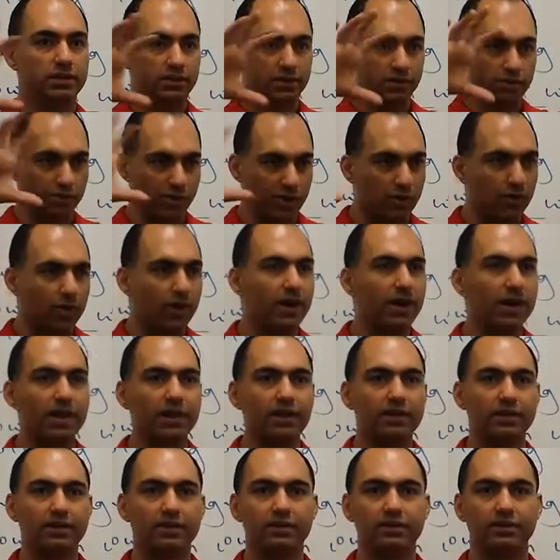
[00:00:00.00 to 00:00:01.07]
the
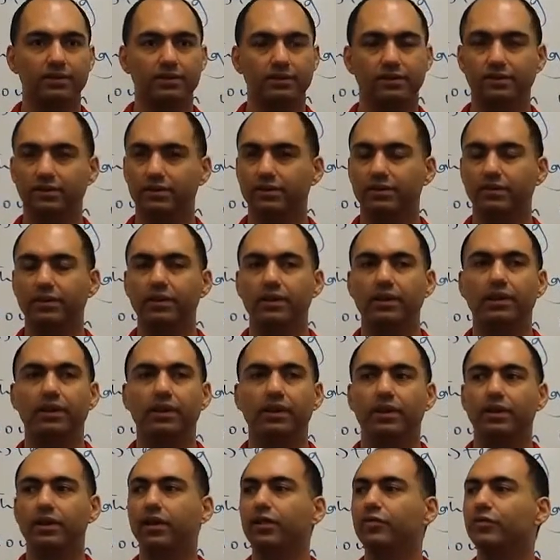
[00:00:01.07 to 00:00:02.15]
recording
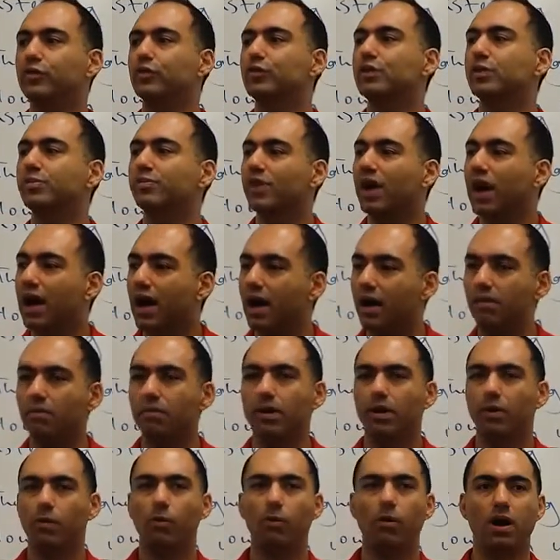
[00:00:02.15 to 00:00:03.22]
gives you some time.
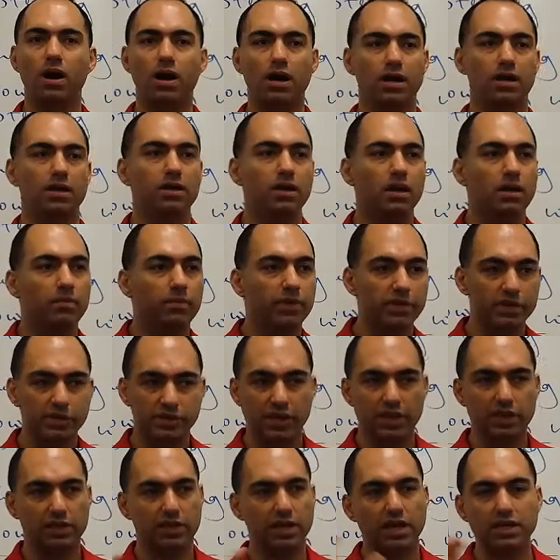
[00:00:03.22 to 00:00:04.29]
Why? Because
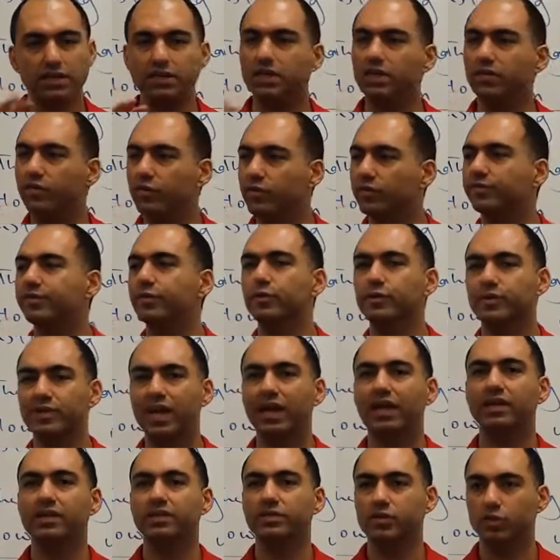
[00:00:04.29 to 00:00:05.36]
it does give you a few
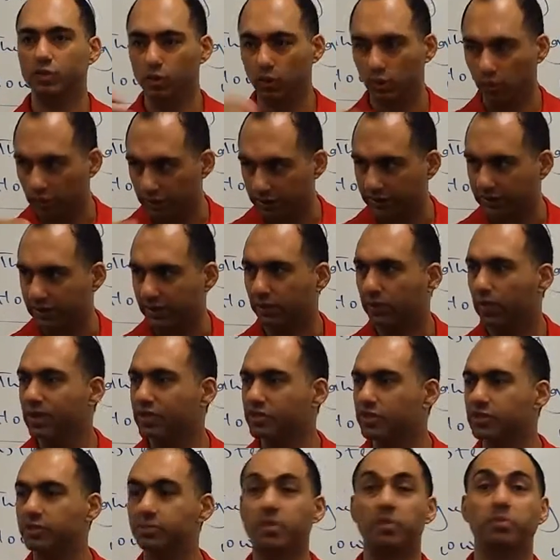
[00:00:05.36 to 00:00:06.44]
seconds to look at the
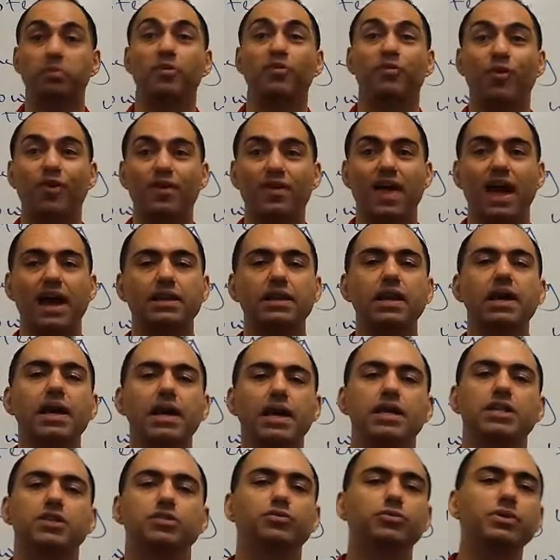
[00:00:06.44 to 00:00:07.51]
questions, but before that
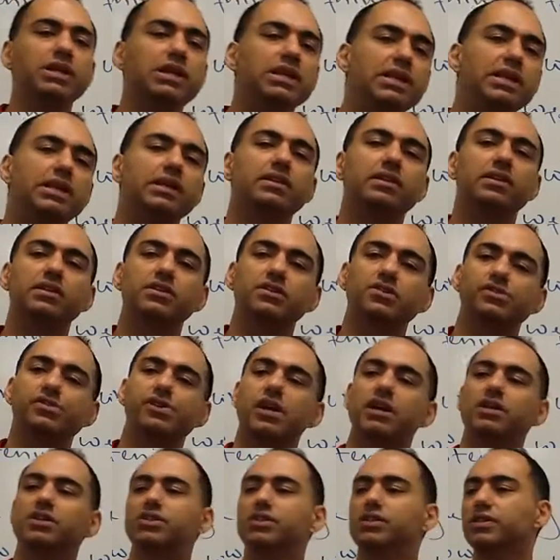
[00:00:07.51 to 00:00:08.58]
is reading the
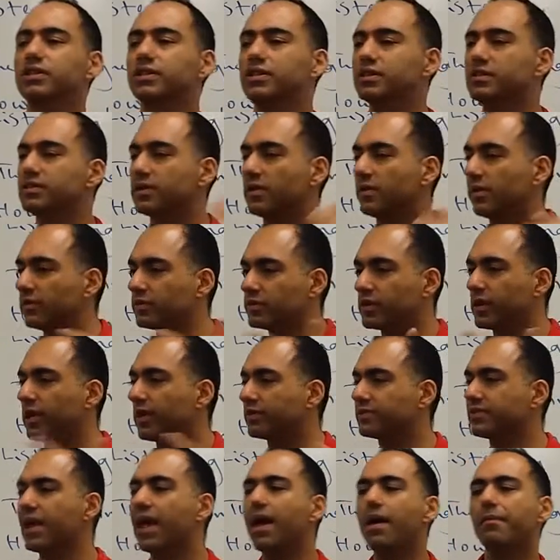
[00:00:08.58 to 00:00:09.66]
instructions and there's an
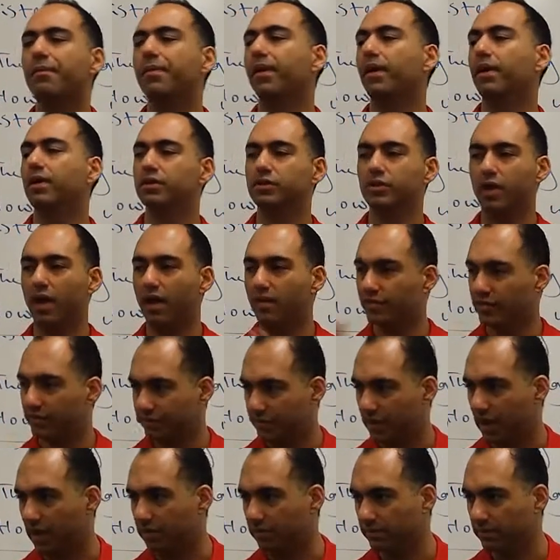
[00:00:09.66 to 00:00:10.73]
example, so you have enough
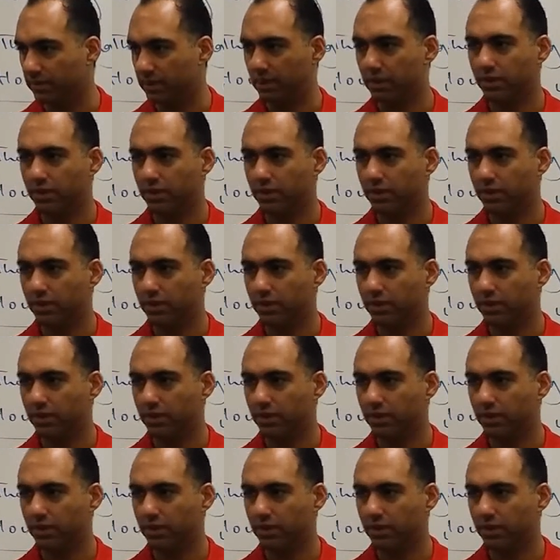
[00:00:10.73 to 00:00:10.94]
time